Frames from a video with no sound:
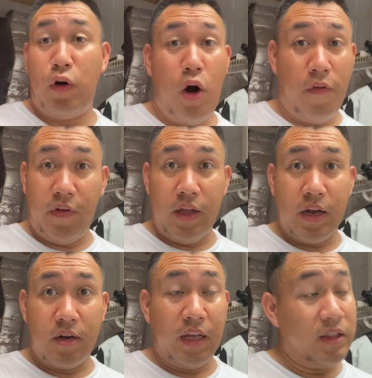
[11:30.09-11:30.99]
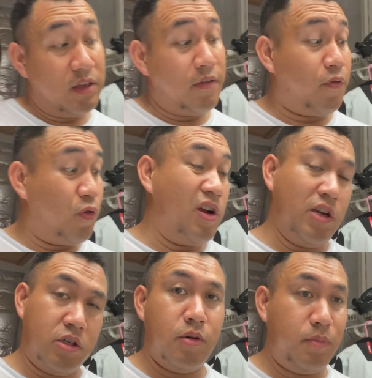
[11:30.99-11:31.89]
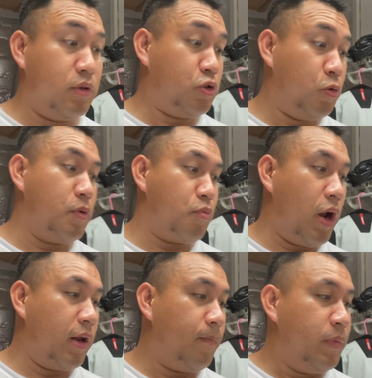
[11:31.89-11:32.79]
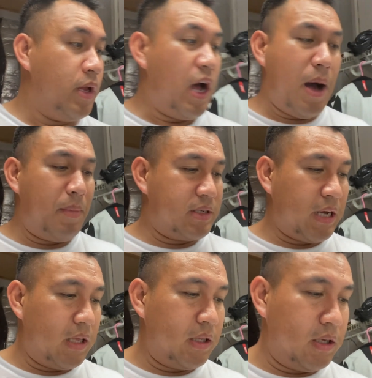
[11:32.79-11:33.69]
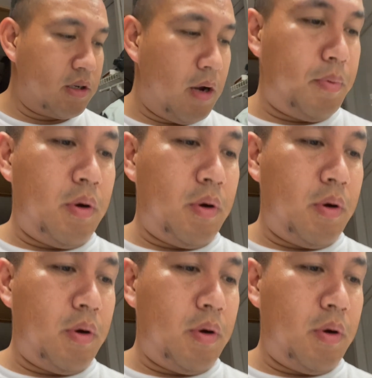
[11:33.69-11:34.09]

off a lot of light, therefore it should be super bright. I'm gonna tighten these up.